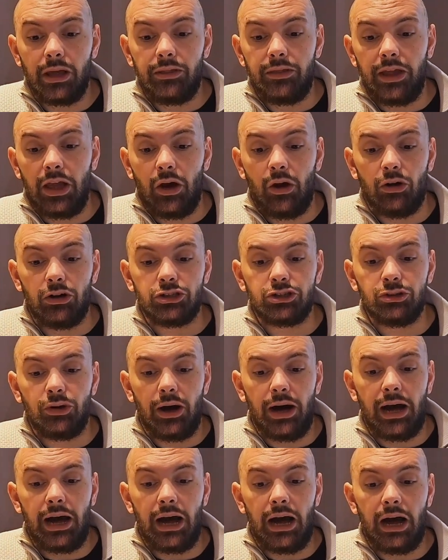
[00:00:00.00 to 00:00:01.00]
They
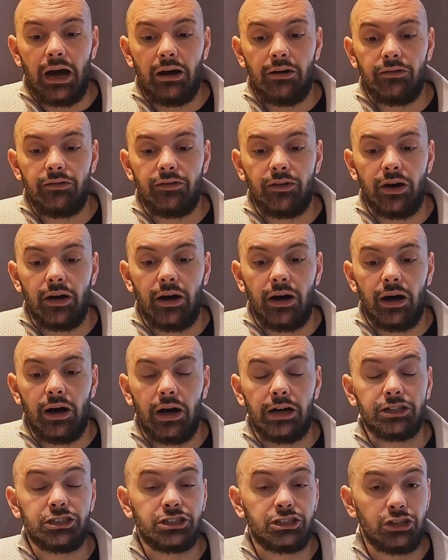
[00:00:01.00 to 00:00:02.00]
also have
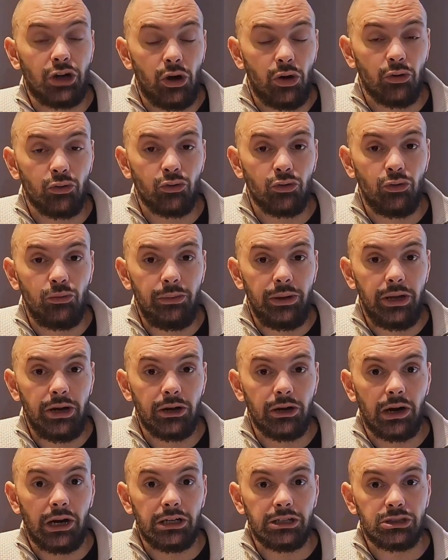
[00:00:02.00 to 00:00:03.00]
a salt room
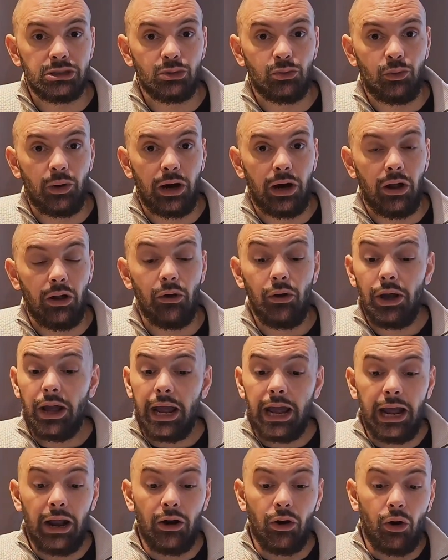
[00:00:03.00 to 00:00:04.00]
here as well.
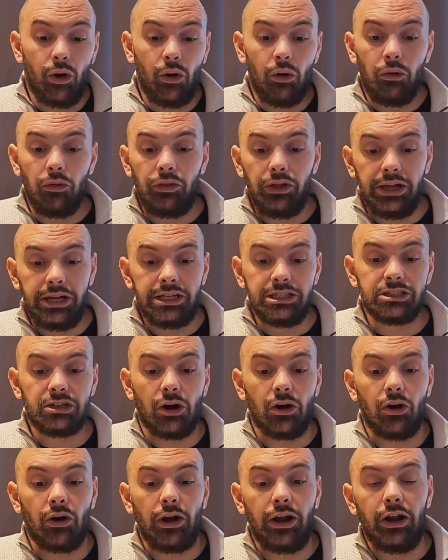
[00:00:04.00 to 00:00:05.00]
And all these
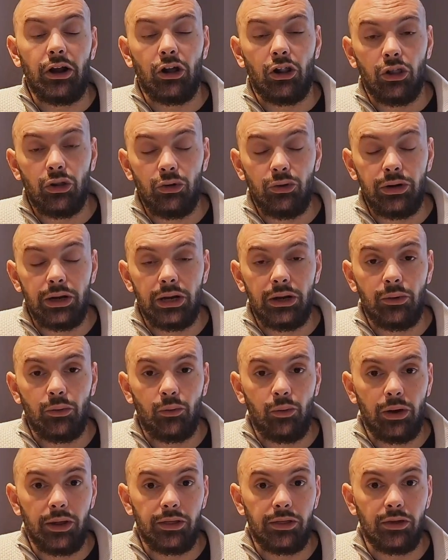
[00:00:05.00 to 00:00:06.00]
are included
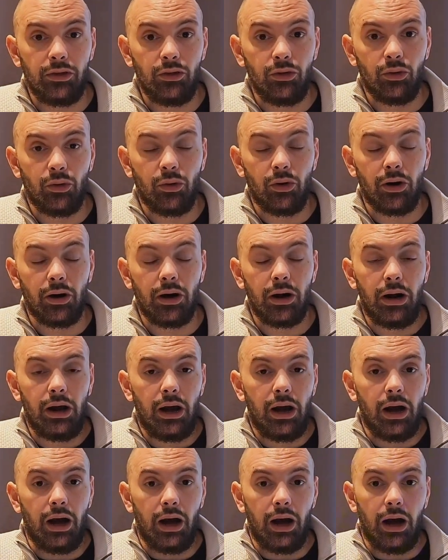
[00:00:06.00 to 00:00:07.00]
with your
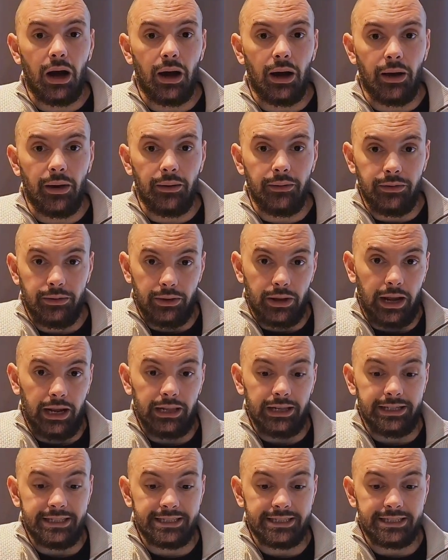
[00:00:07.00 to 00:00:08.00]
nightly